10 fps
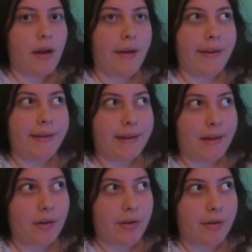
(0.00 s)
And I
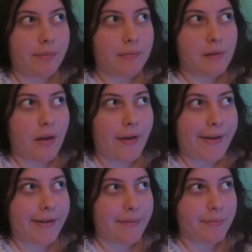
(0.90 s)
get home,
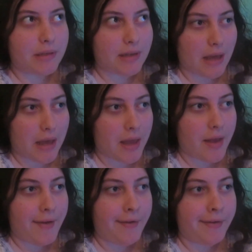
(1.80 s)
I my tea,
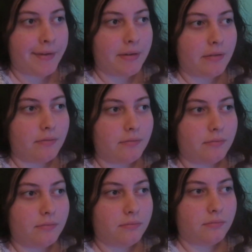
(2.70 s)

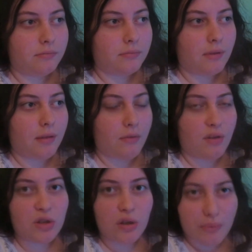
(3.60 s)
and then we
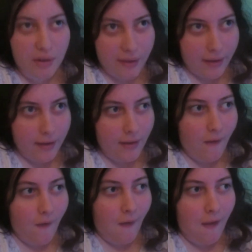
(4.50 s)
watch Home and Away,
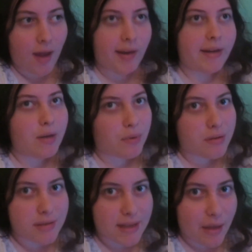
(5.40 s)
and then I'm
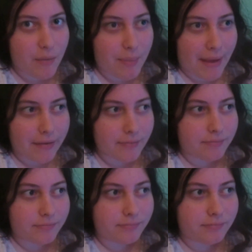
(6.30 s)
on Skype with Ben,
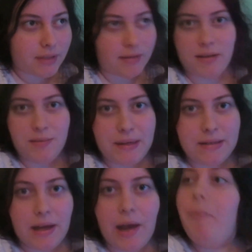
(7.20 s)
and then it's
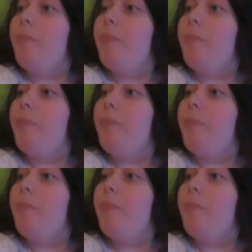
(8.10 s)
bedtime.